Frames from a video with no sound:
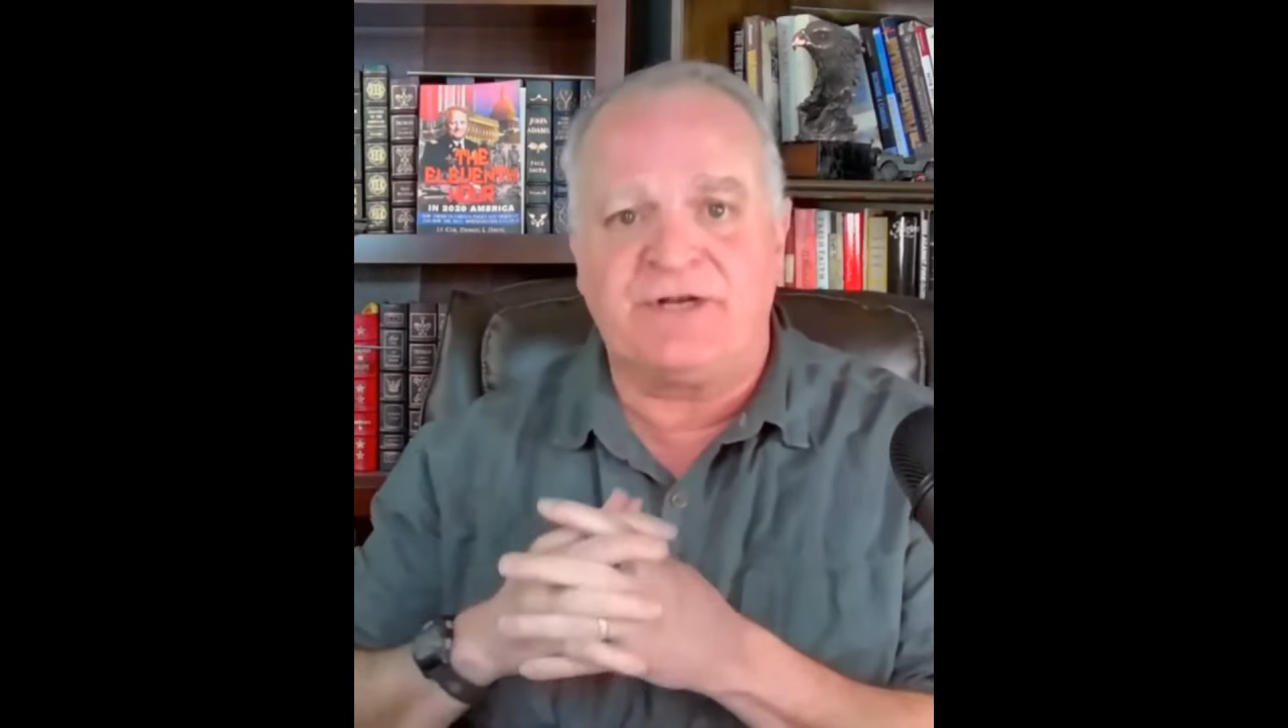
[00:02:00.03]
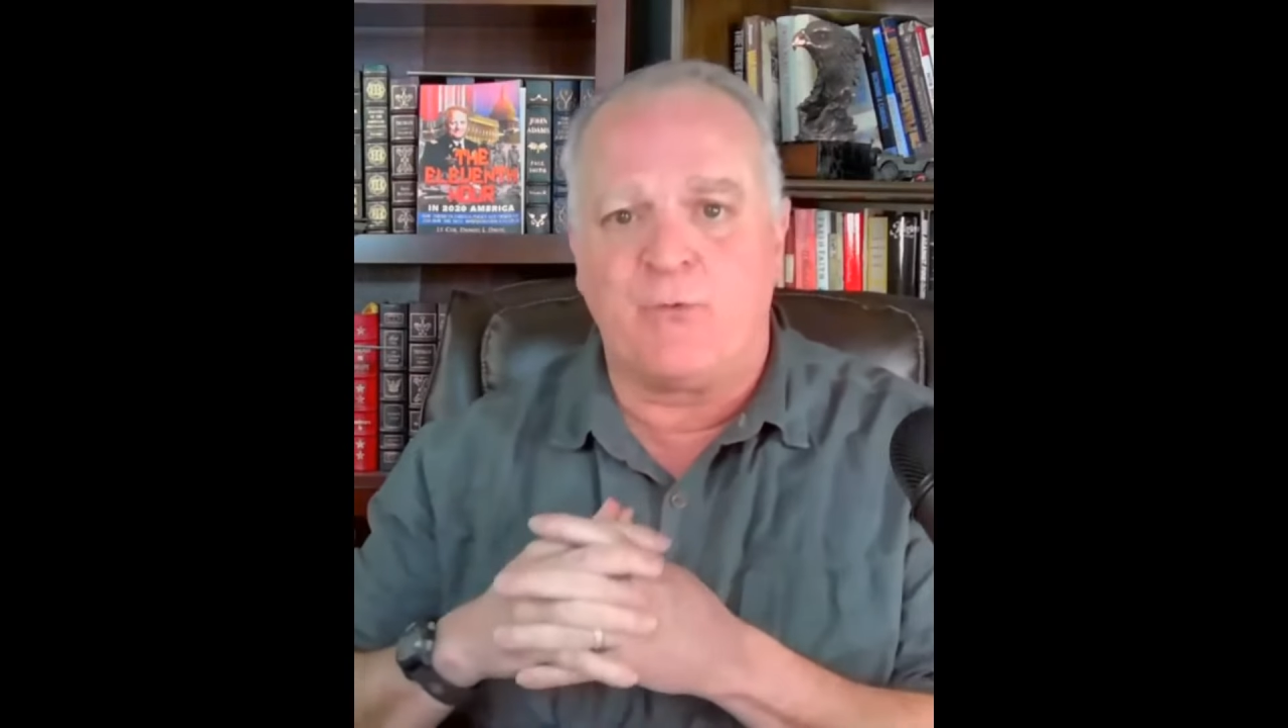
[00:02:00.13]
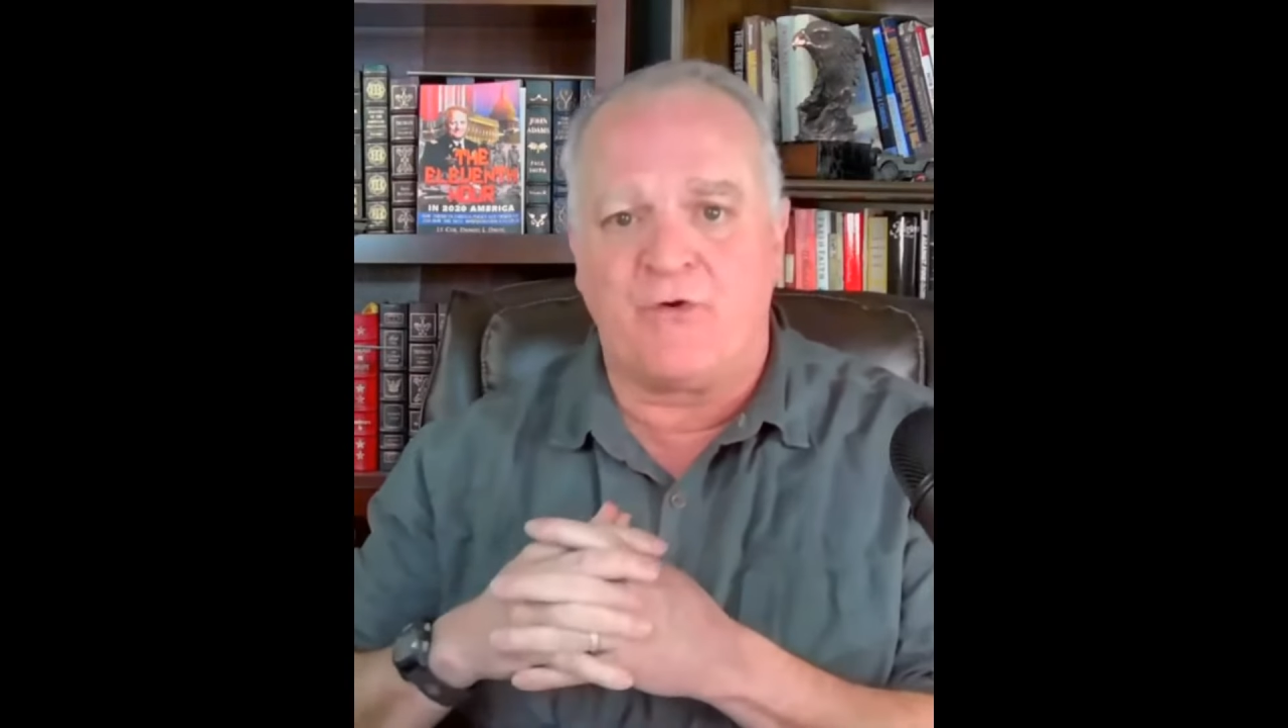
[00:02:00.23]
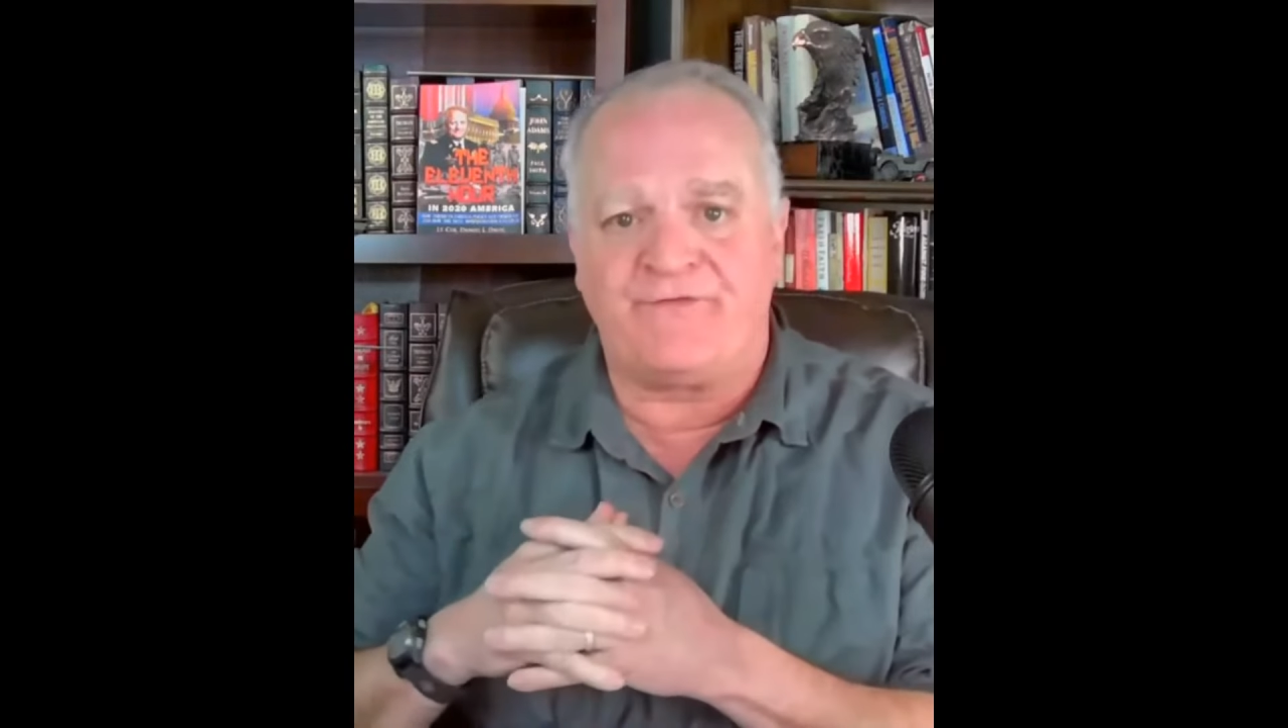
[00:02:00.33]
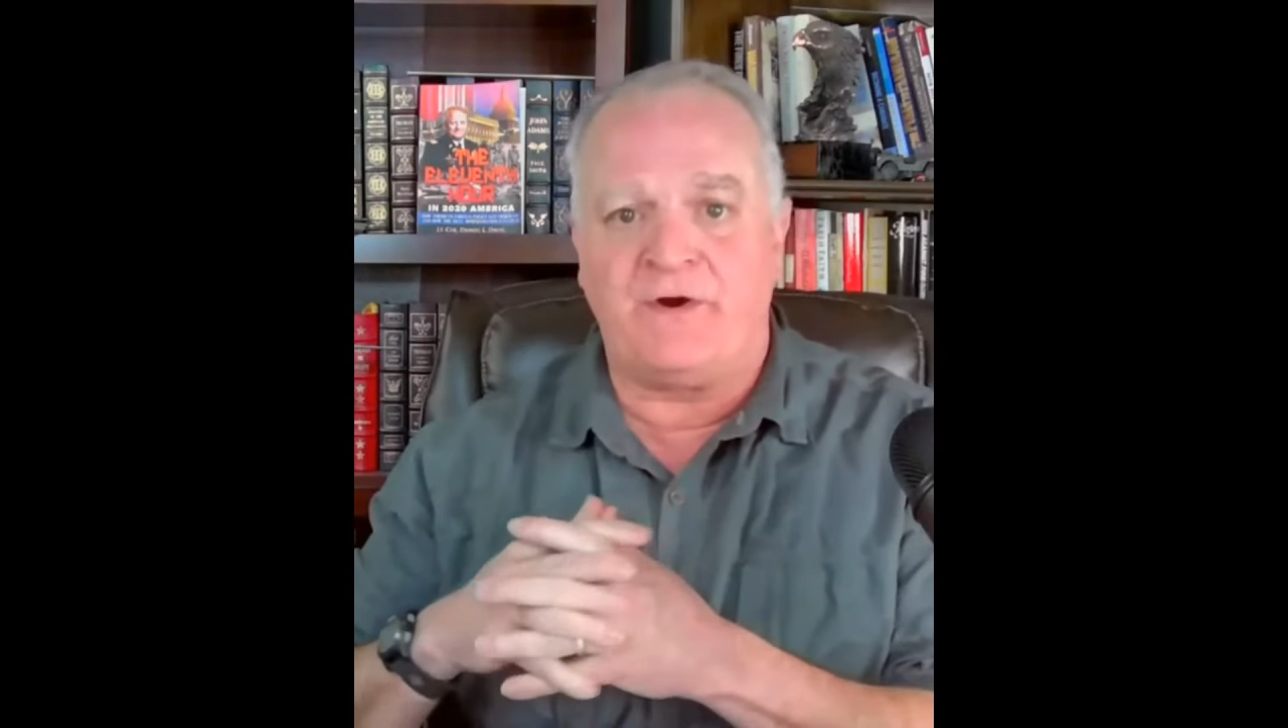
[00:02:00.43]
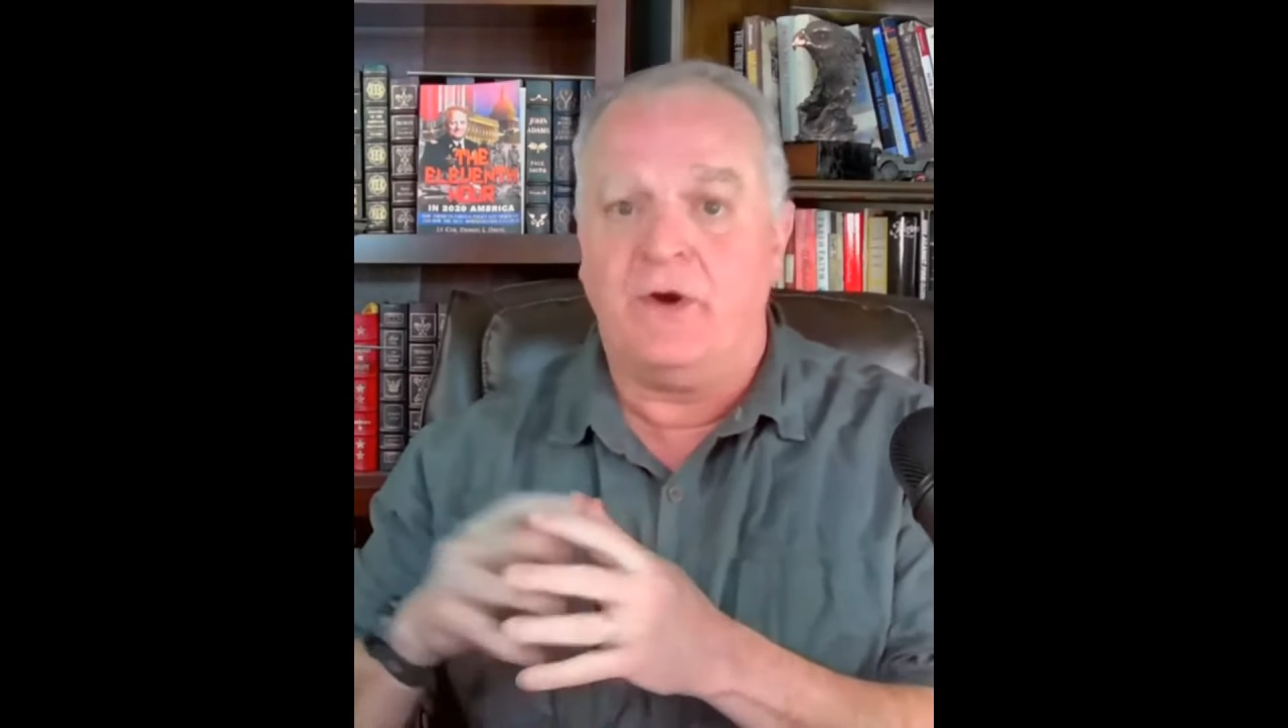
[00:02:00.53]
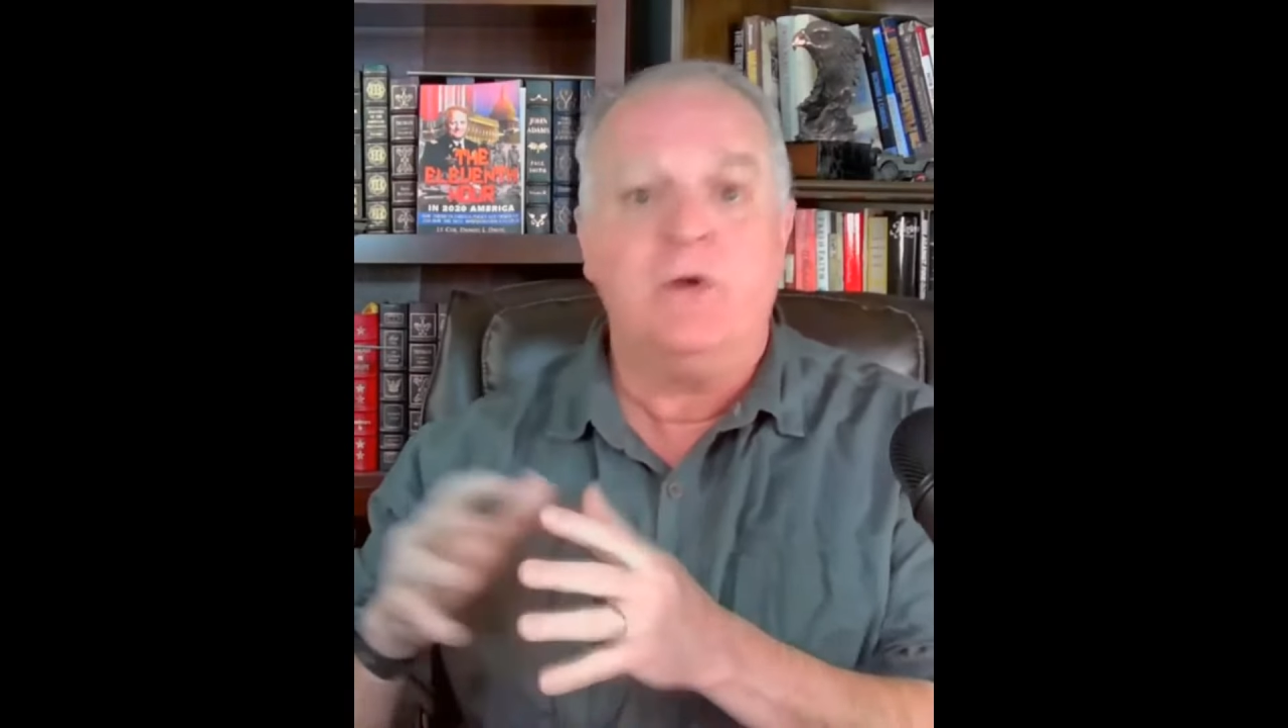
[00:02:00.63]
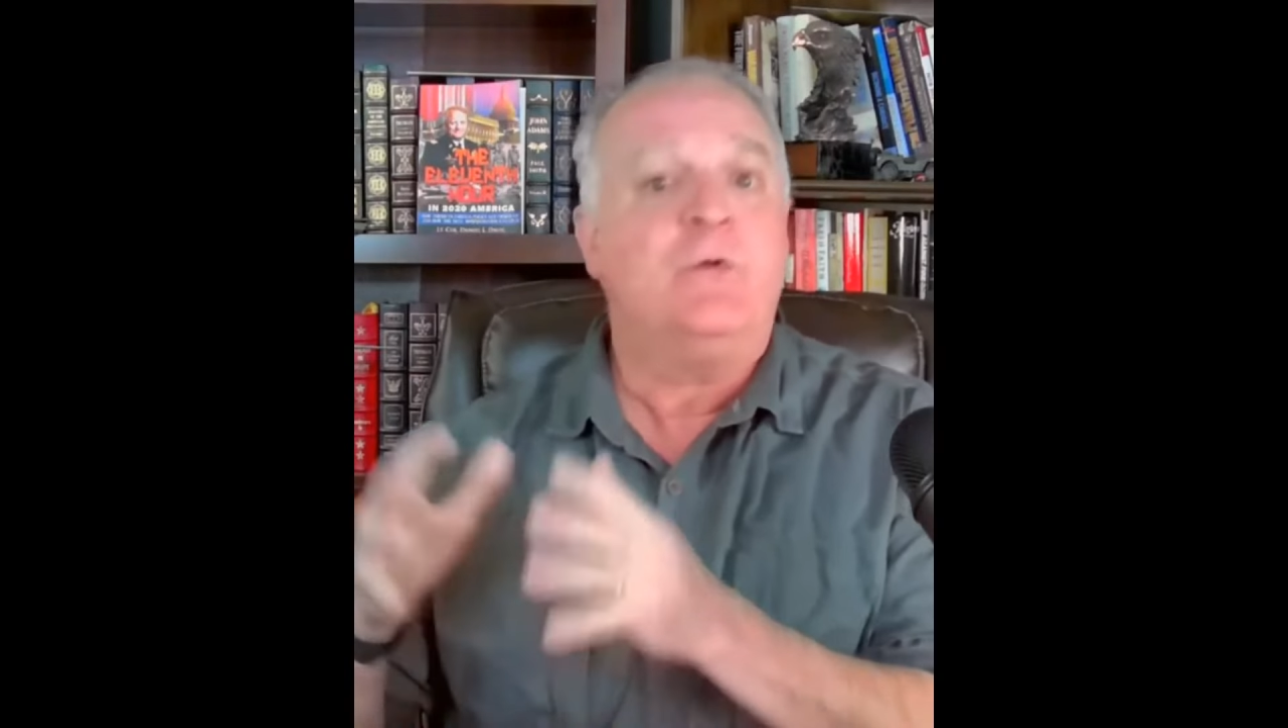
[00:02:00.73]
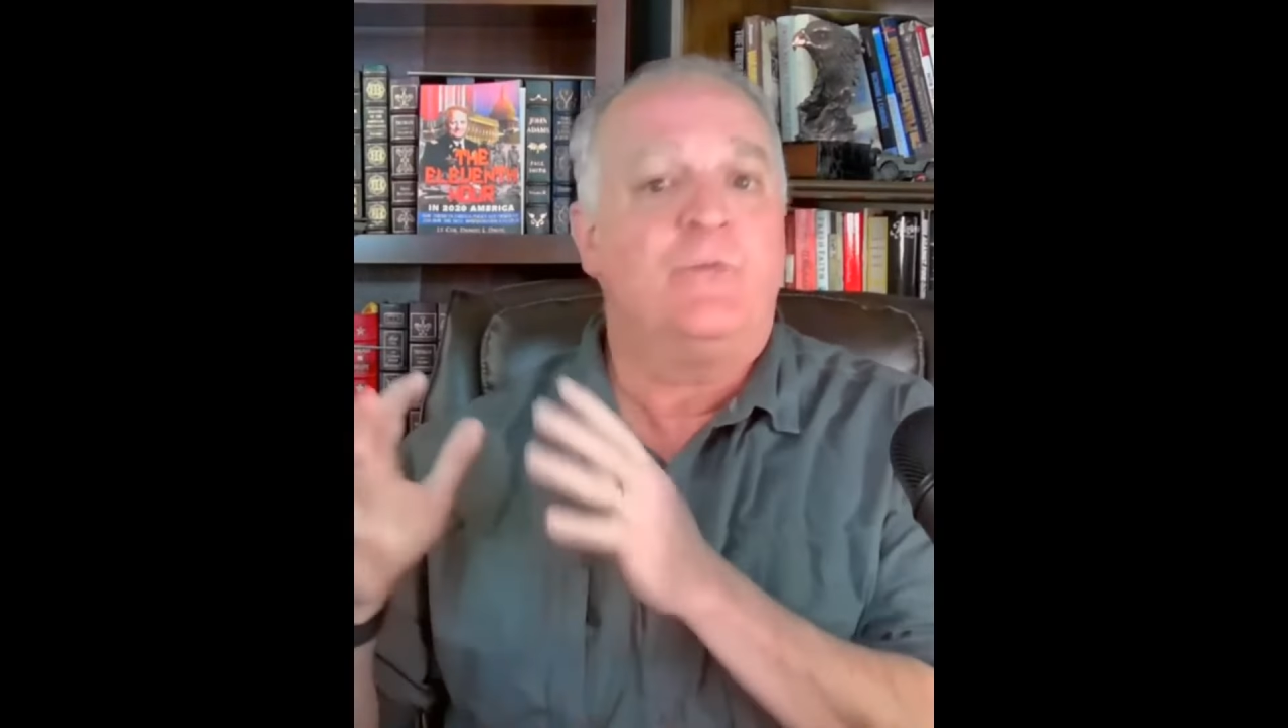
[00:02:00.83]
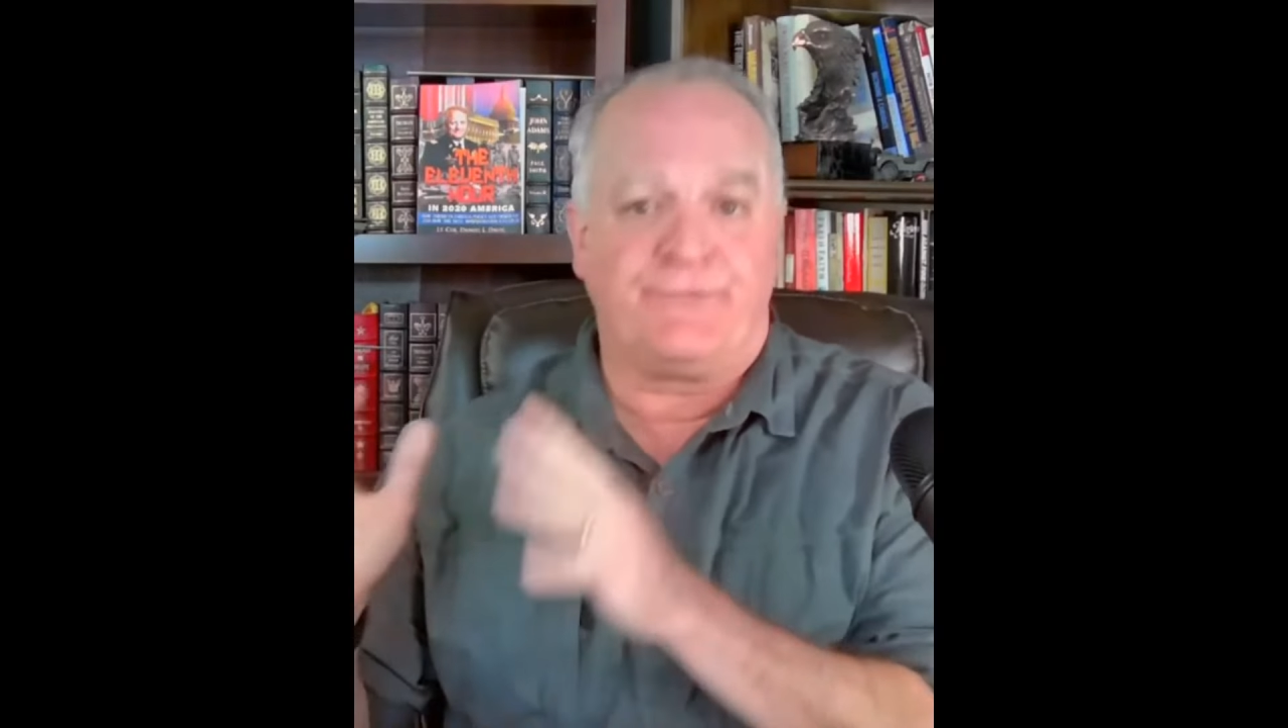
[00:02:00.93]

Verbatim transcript: warfare with